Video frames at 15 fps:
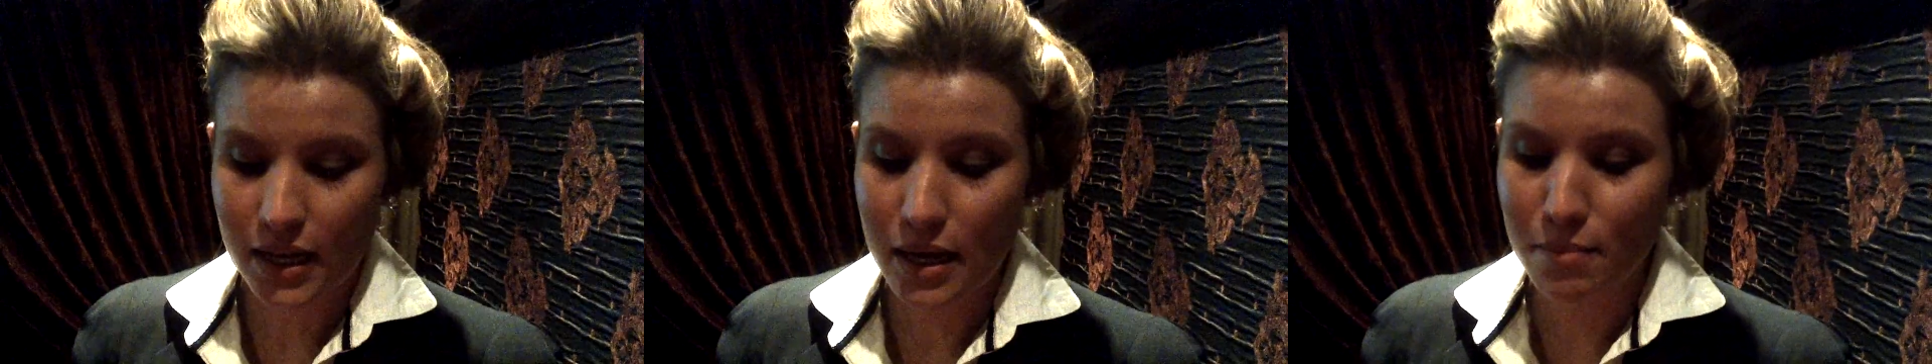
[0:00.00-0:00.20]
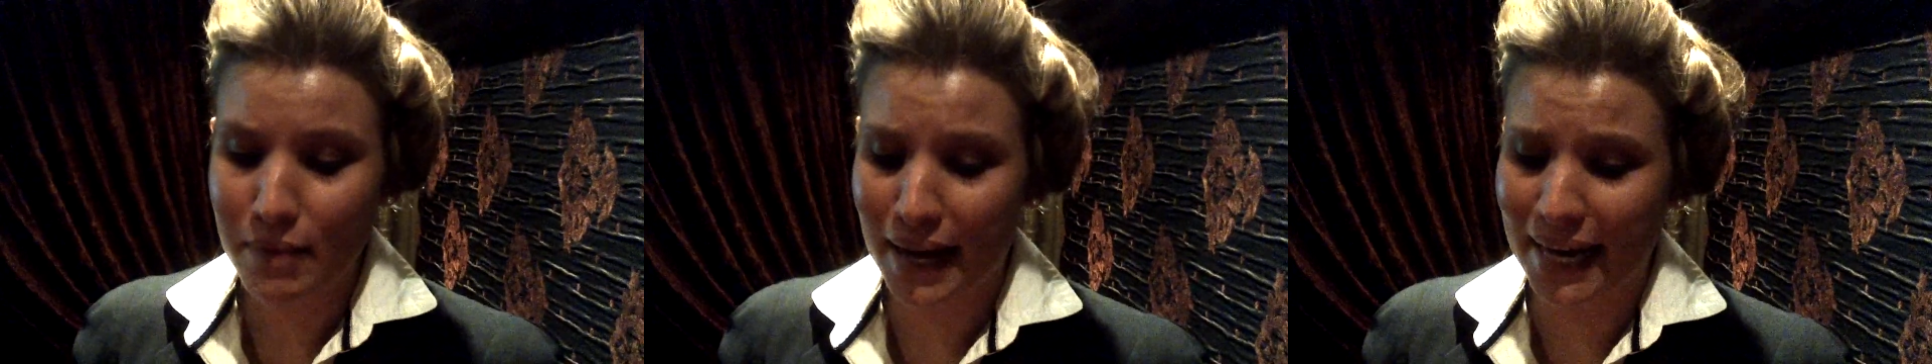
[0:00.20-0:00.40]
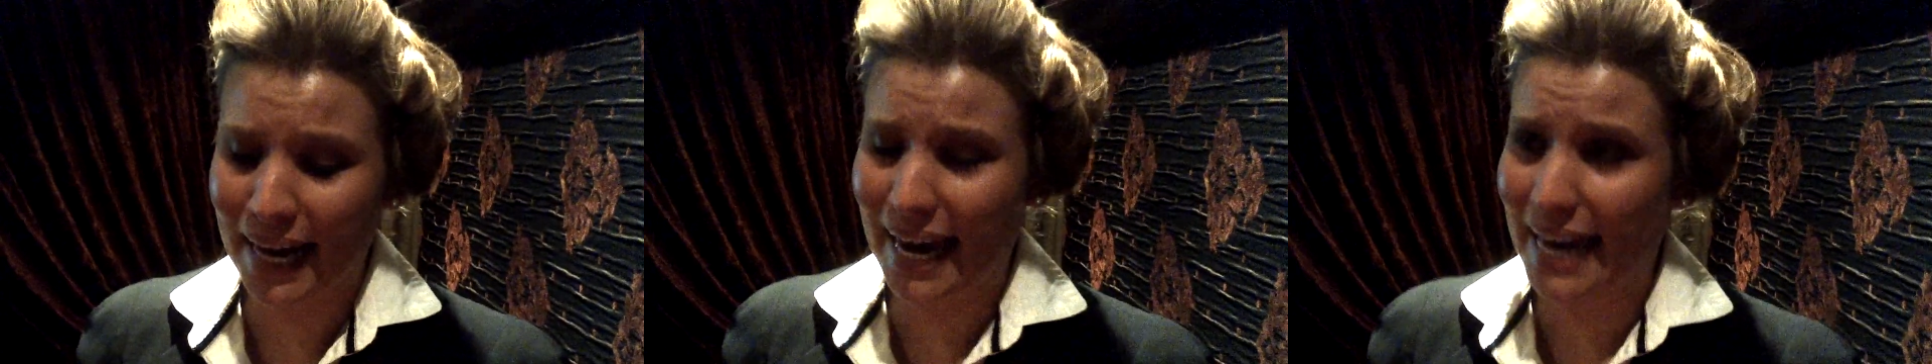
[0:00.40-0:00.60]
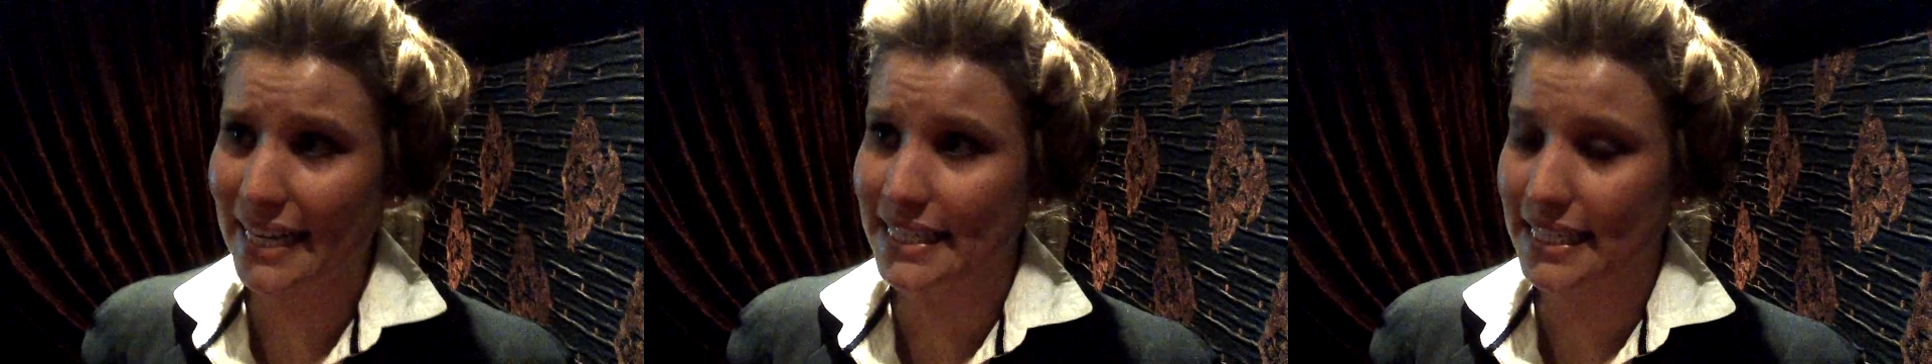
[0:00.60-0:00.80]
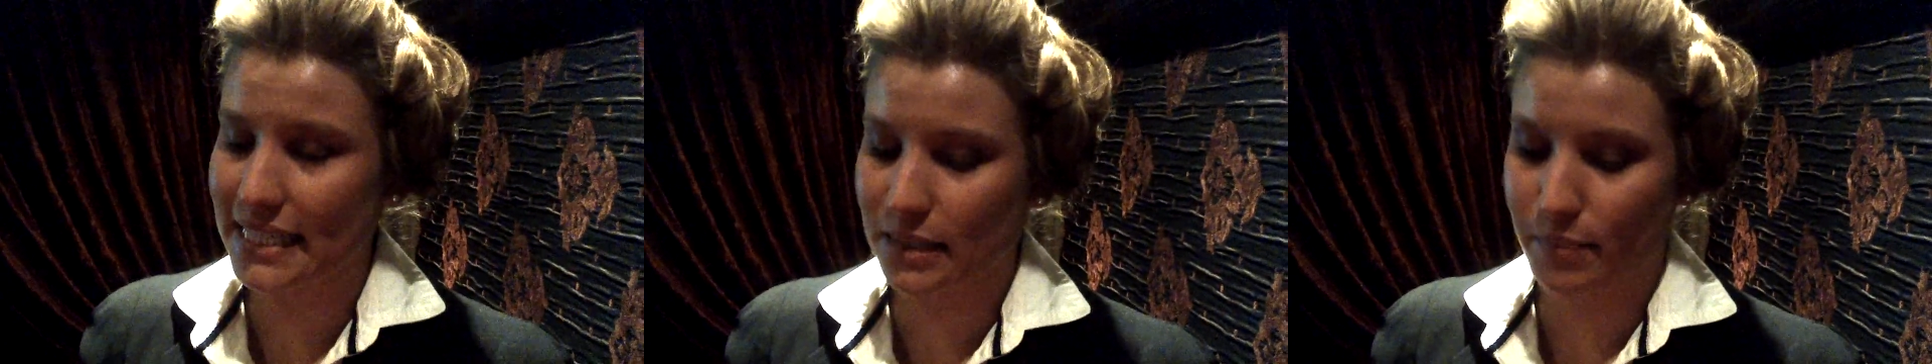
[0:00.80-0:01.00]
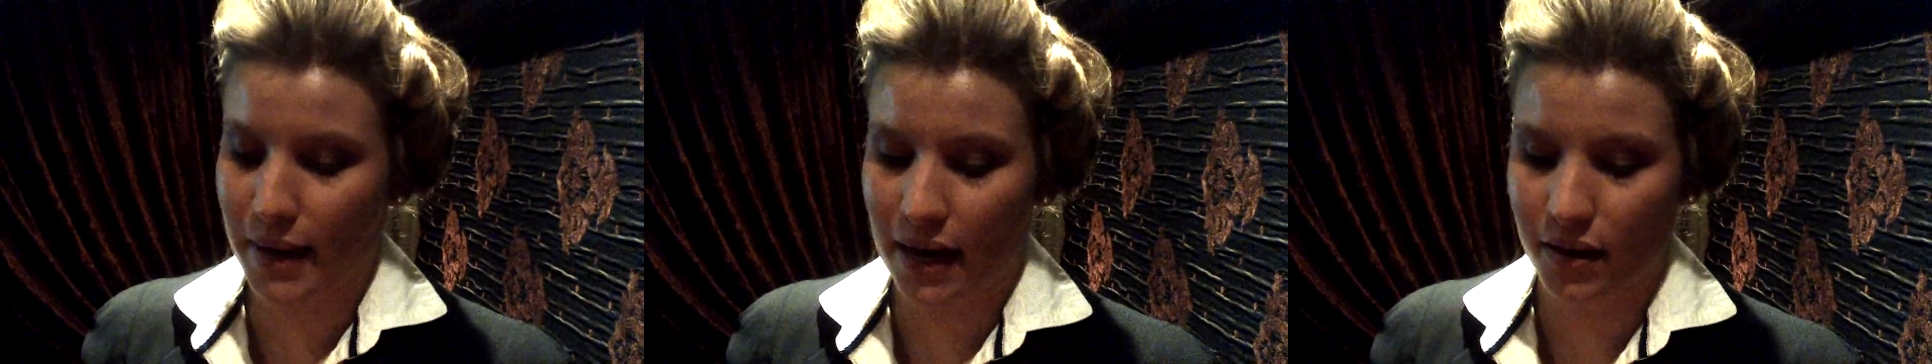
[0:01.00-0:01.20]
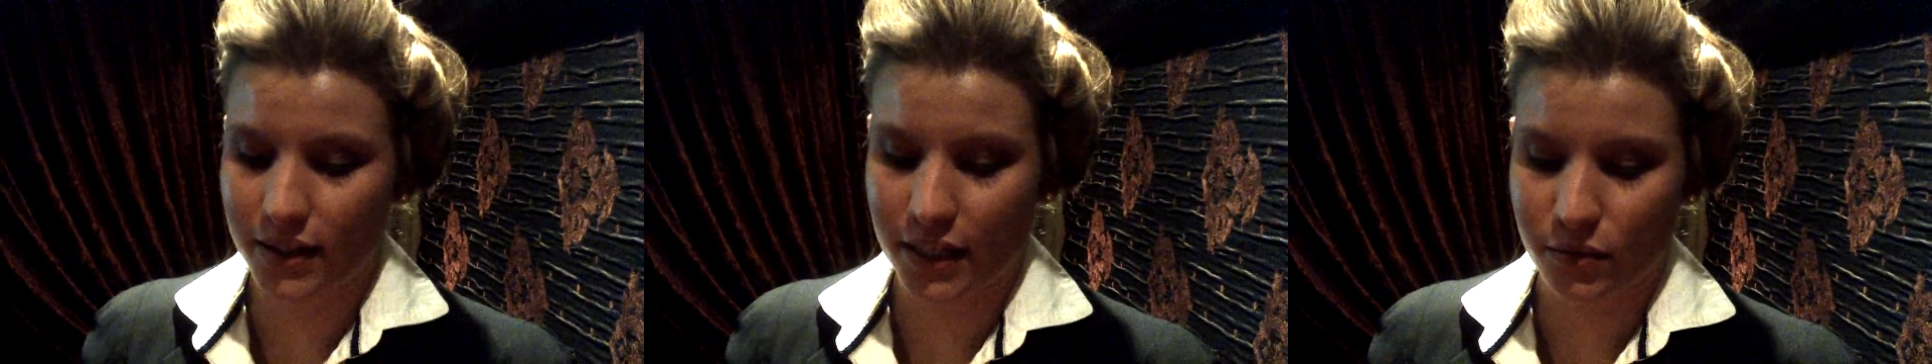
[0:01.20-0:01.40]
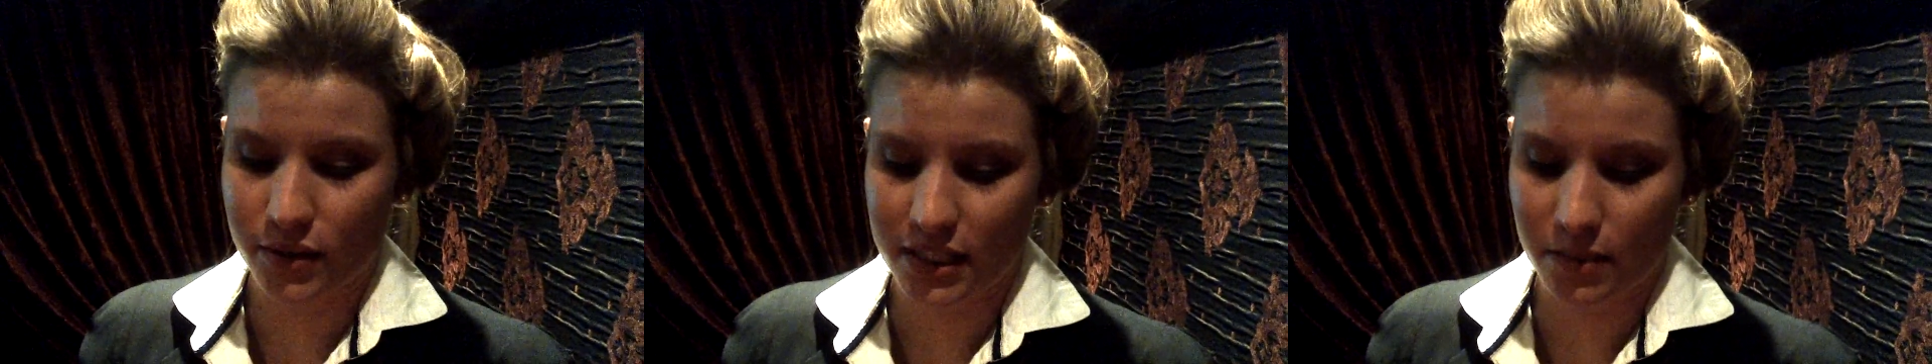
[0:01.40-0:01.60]
my head is bowed
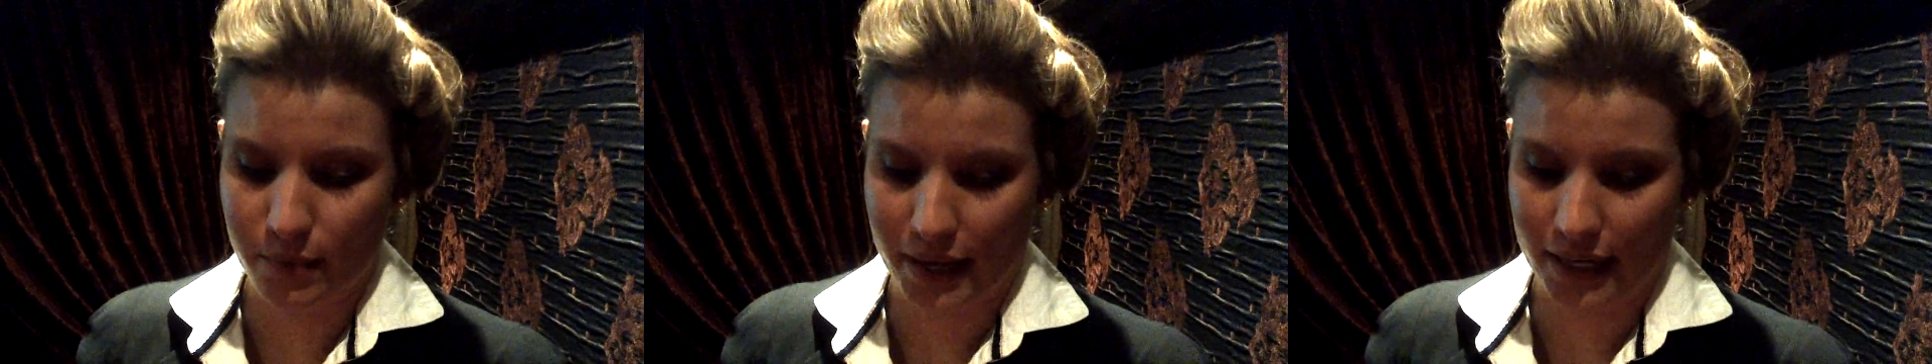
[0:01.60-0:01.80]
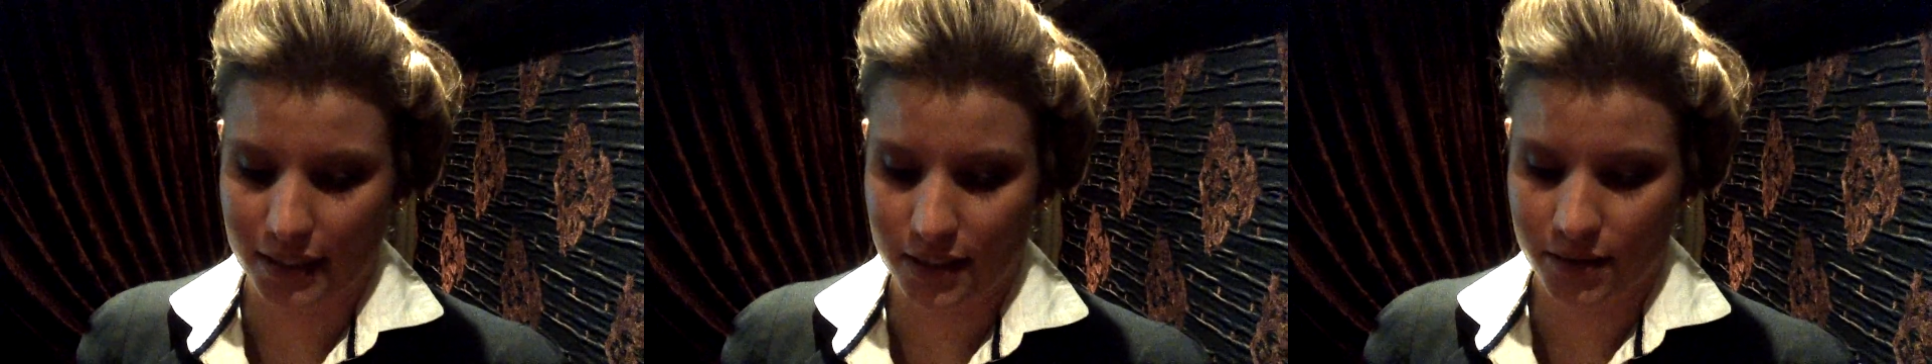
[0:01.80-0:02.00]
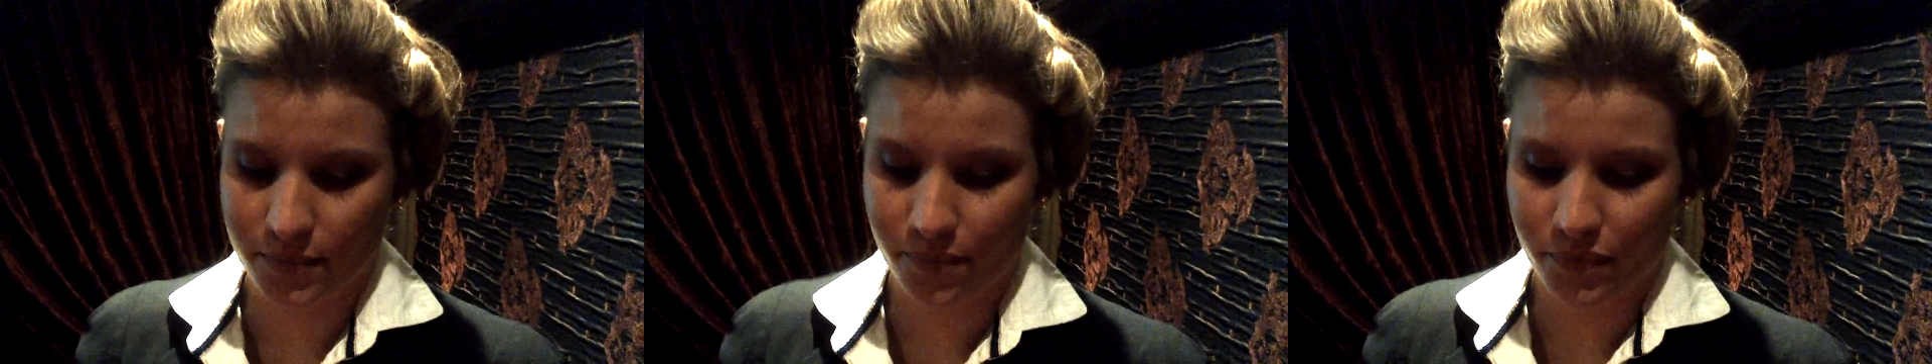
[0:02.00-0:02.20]
in respect.